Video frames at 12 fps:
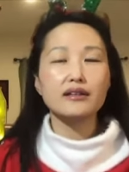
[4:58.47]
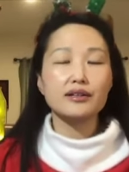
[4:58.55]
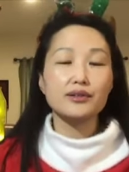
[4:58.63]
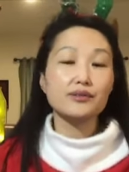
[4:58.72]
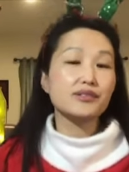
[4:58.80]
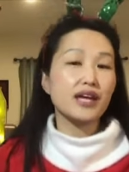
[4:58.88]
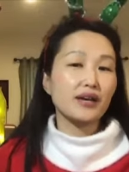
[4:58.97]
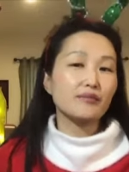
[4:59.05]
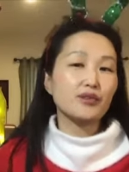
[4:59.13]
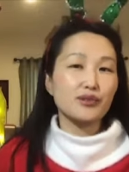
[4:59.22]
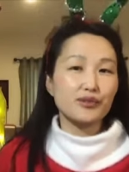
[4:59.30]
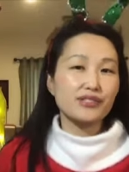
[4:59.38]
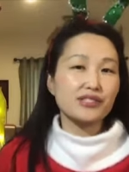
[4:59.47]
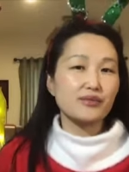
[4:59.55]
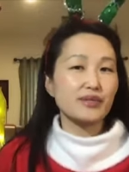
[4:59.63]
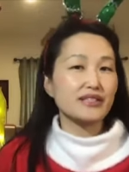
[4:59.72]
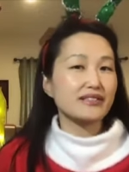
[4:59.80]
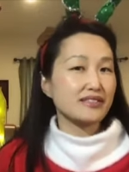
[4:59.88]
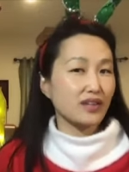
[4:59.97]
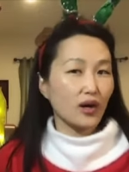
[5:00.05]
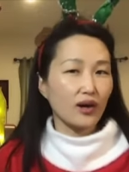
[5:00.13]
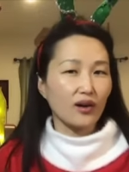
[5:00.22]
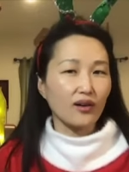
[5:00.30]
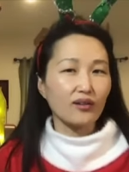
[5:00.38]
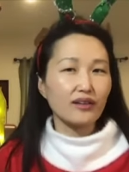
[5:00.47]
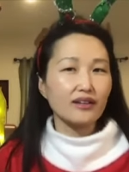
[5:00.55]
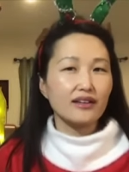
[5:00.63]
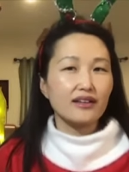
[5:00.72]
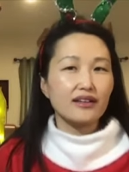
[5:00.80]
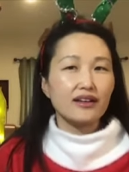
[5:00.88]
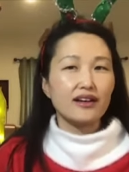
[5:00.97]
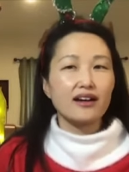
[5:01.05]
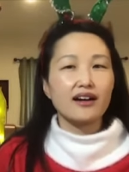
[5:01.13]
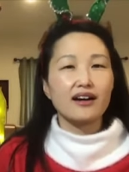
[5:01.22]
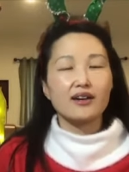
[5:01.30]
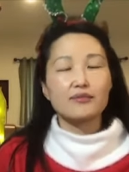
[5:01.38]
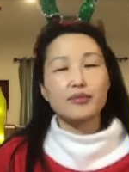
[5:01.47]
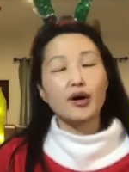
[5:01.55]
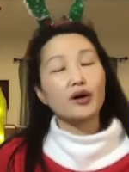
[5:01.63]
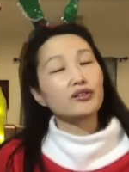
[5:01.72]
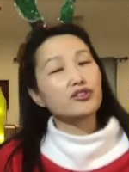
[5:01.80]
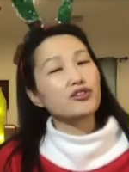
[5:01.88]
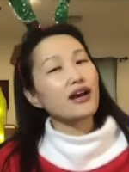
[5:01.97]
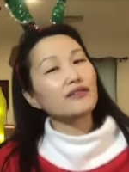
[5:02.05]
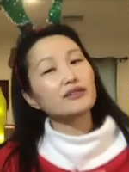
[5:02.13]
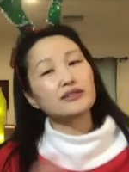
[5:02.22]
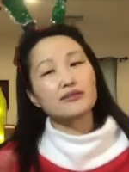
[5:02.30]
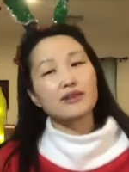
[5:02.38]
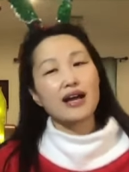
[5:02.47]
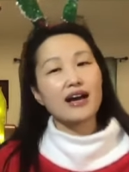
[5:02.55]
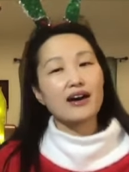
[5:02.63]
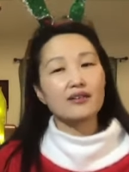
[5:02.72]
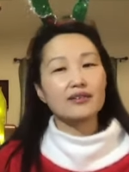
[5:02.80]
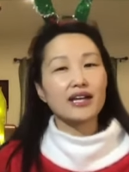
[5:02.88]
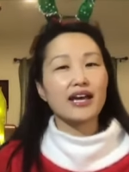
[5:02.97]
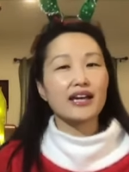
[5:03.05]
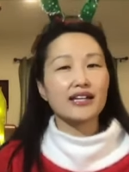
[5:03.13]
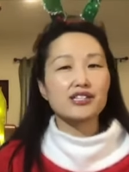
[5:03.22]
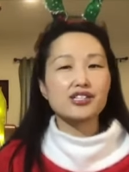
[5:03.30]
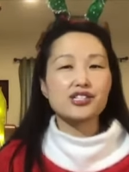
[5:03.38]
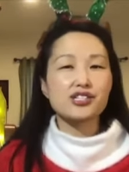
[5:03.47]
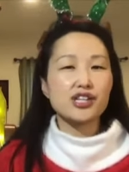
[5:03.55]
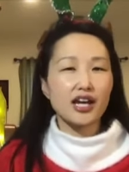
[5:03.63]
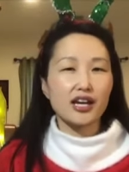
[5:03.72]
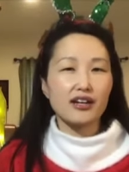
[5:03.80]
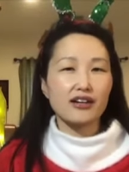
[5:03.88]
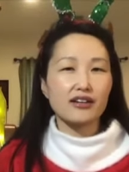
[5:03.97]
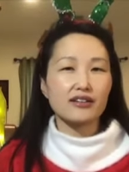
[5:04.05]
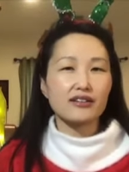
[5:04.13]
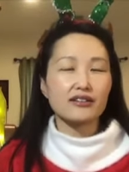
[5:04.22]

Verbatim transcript: whose name used to be Saul. Um, Paul traveled around and shared